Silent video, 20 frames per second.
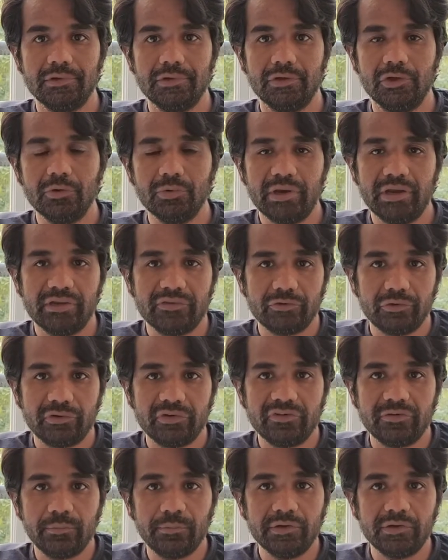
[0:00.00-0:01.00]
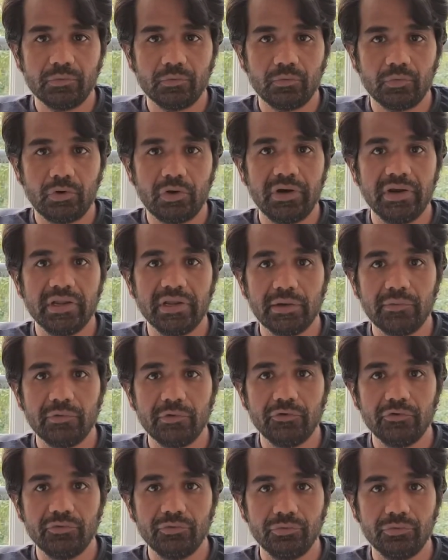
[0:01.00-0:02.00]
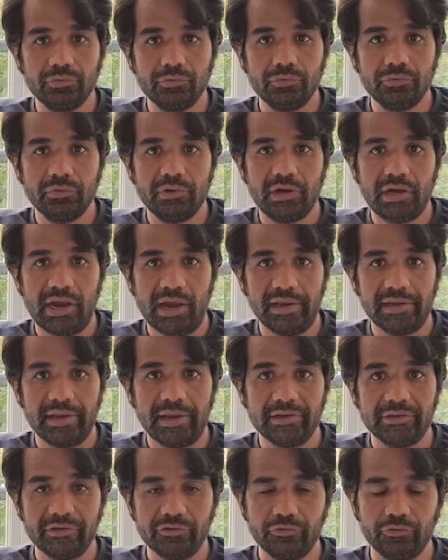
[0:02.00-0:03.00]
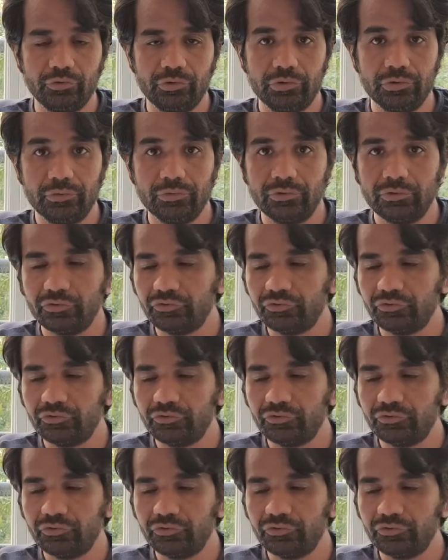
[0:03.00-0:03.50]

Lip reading: Okay, so there's a bit of warning I want to highlight it to you.